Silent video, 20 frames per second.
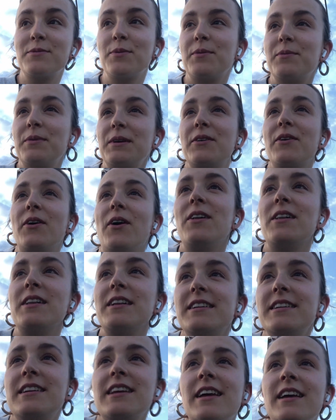what we call
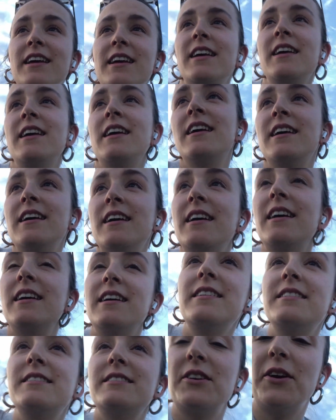it.
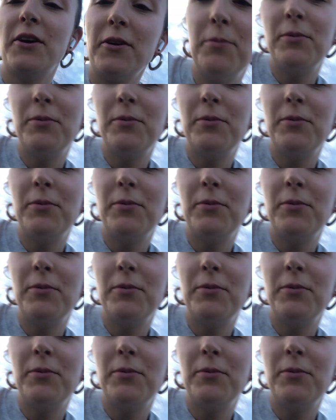So